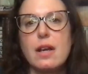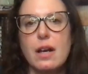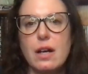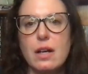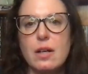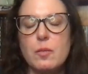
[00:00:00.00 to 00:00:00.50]

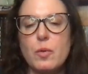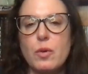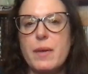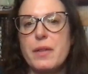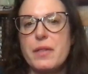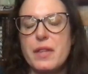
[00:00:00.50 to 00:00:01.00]
or
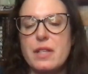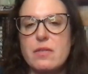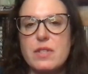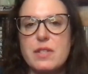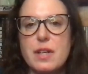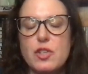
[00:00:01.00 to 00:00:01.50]
about things of
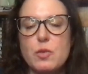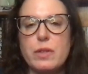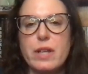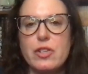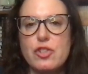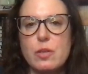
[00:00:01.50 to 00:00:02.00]
a sexual
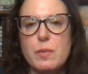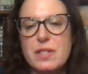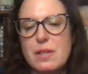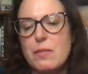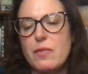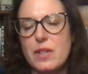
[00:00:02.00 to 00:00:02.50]
nature, but
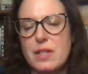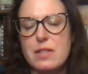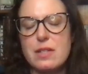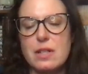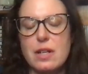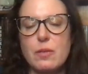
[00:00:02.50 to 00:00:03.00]
some of it is,